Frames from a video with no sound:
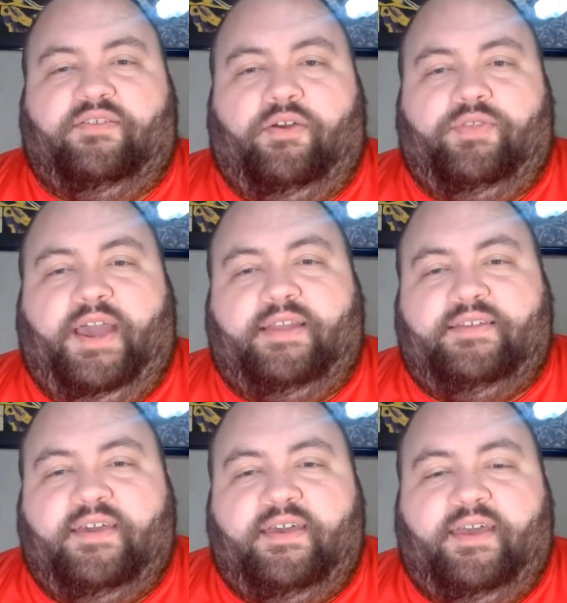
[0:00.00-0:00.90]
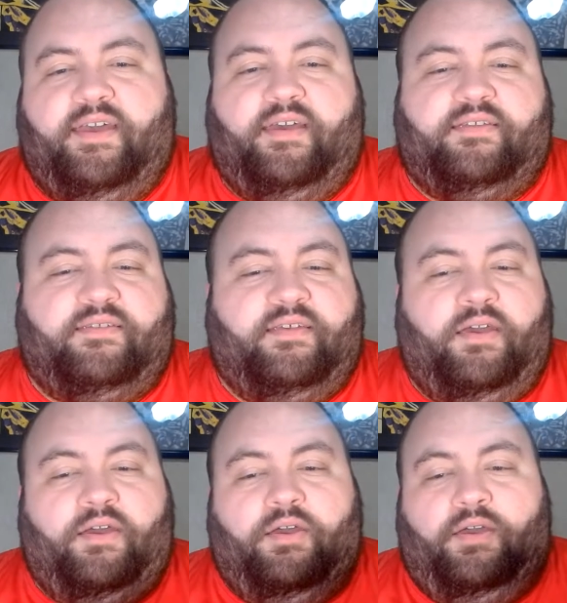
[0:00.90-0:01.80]
So the idea is
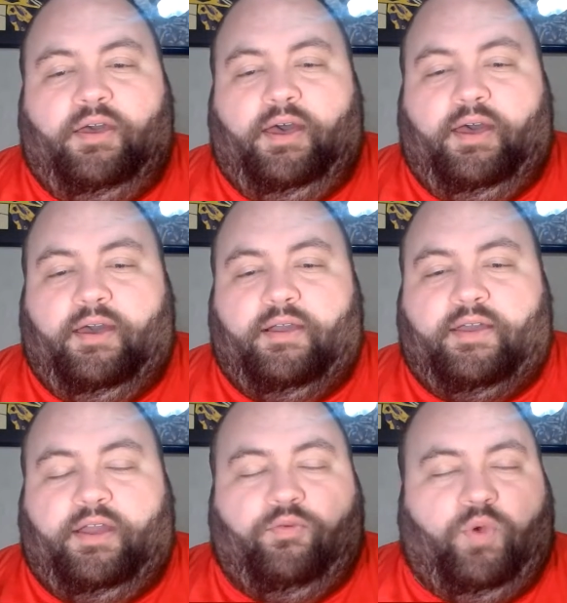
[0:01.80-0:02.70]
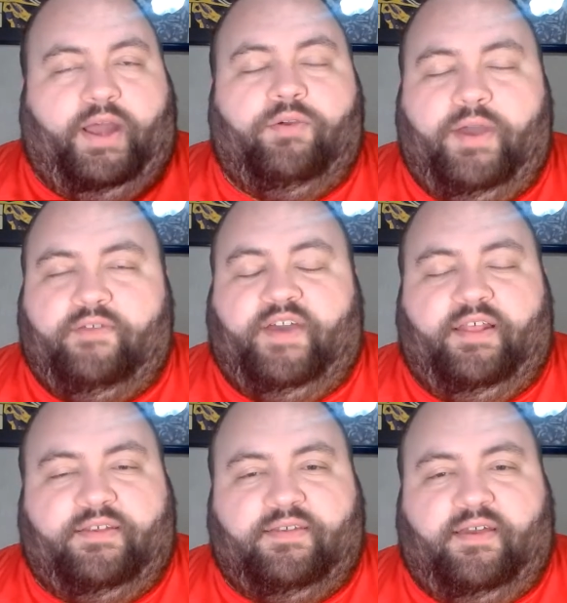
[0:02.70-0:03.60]
uh, kind of right around
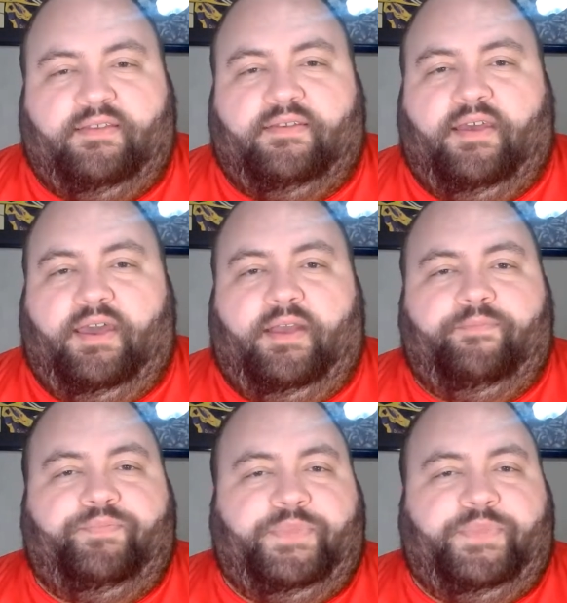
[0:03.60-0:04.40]
Valentine's Day,